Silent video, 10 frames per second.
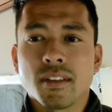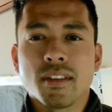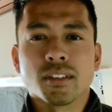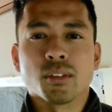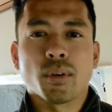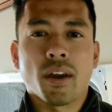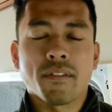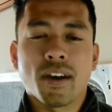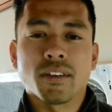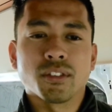This is what I
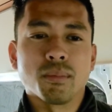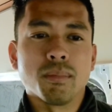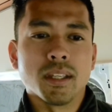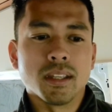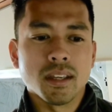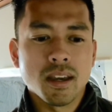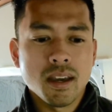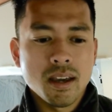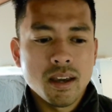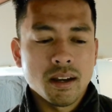found to be
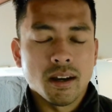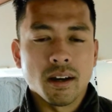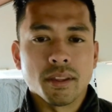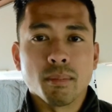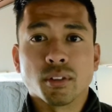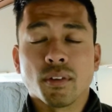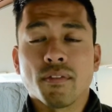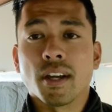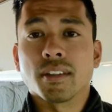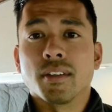uh, the most
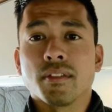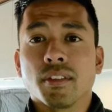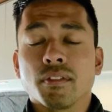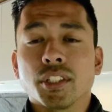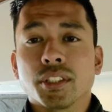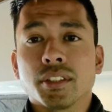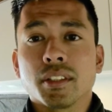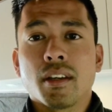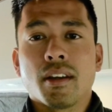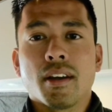effective and
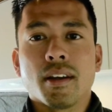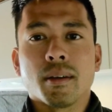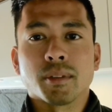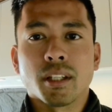efficient um,